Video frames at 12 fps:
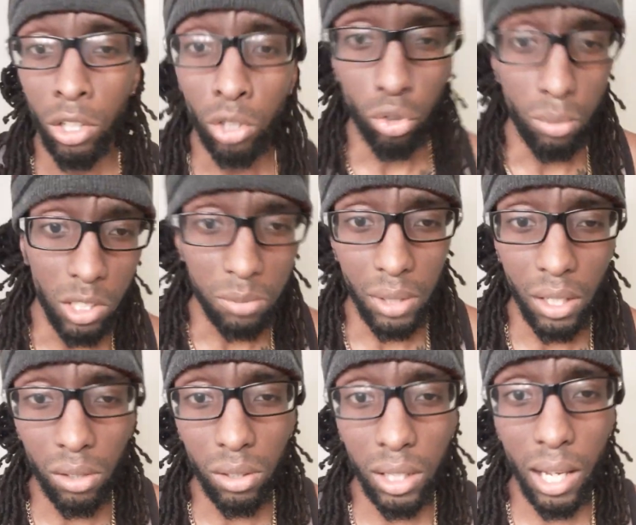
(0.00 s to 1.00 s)
you must be
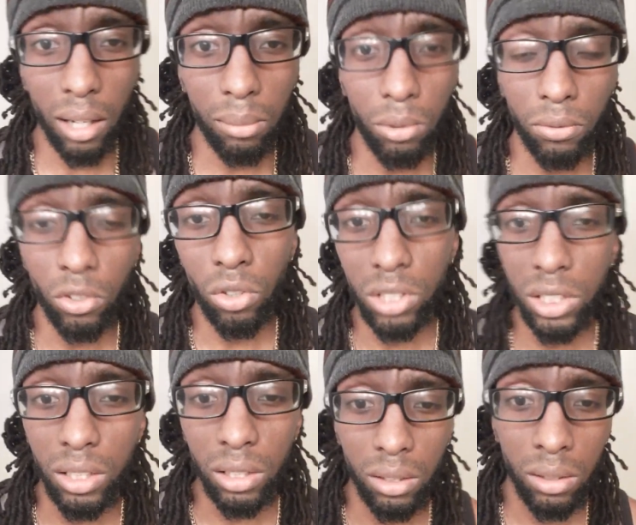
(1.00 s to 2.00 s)
held accountable for your
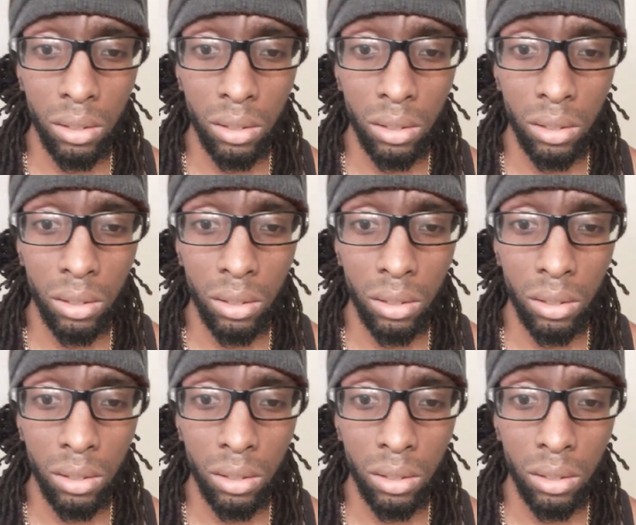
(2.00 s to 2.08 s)
shit.